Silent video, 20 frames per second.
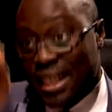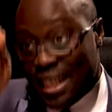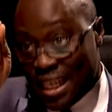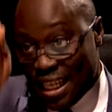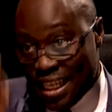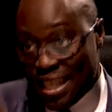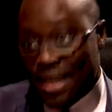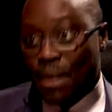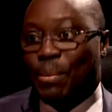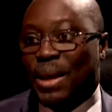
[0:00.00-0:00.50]

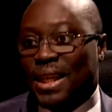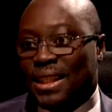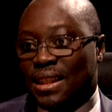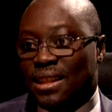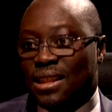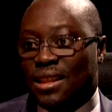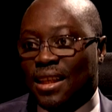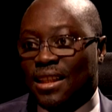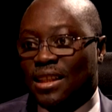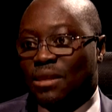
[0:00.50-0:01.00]
in the budget
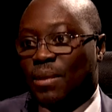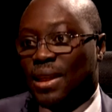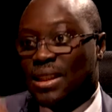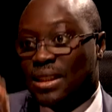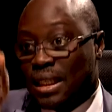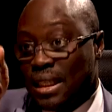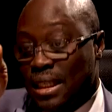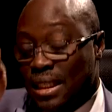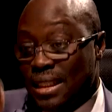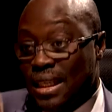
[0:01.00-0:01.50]
statement.
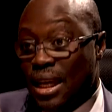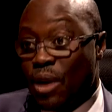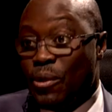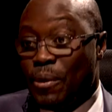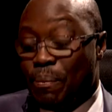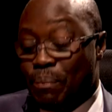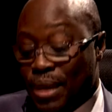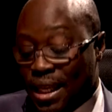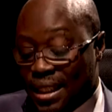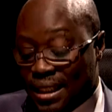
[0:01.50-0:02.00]
They
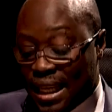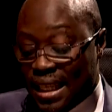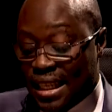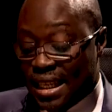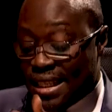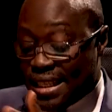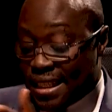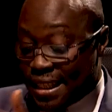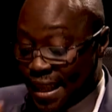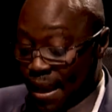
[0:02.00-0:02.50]
repeated the
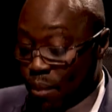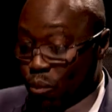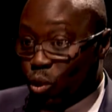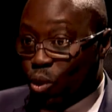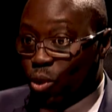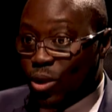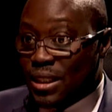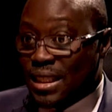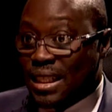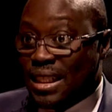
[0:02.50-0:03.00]
same
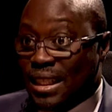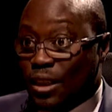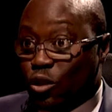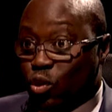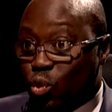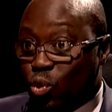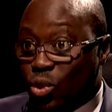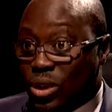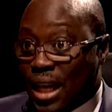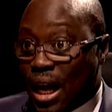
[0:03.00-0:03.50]
roads in the
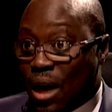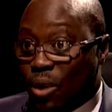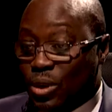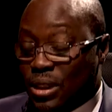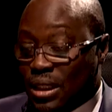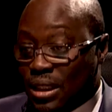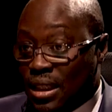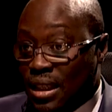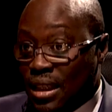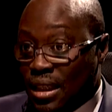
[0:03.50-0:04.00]

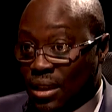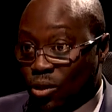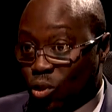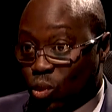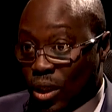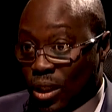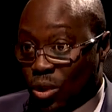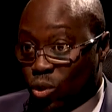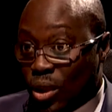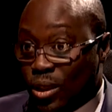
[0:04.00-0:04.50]

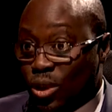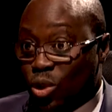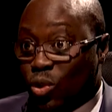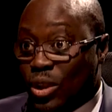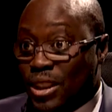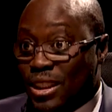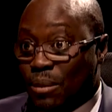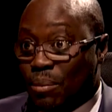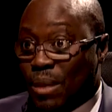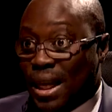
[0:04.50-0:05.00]

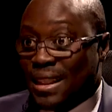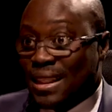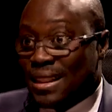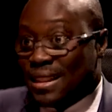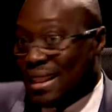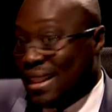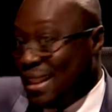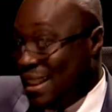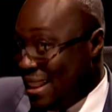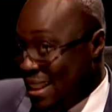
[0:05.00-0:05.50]
2020 budget.
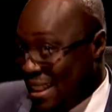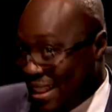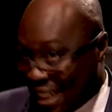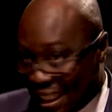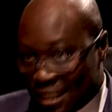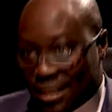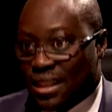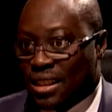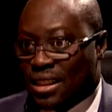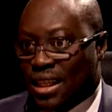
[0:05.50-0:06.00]

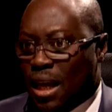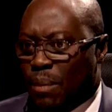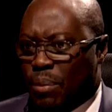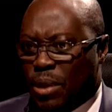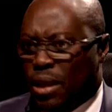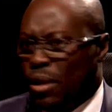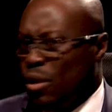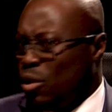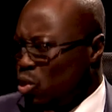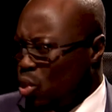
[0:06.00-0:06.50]
Nothing has
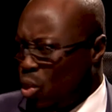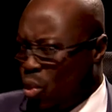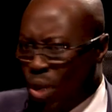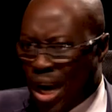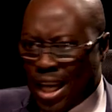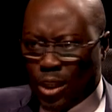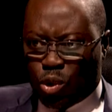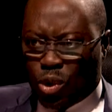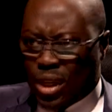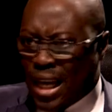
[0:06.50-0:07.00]
happened. So
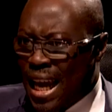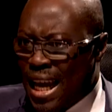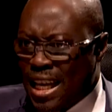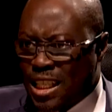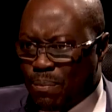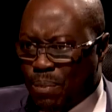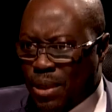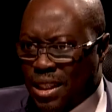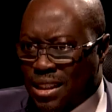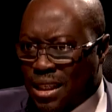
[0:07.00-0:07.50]
why should I
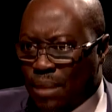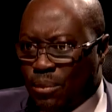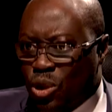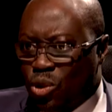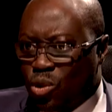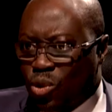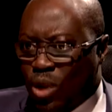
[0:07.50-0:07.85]
expect something to happen?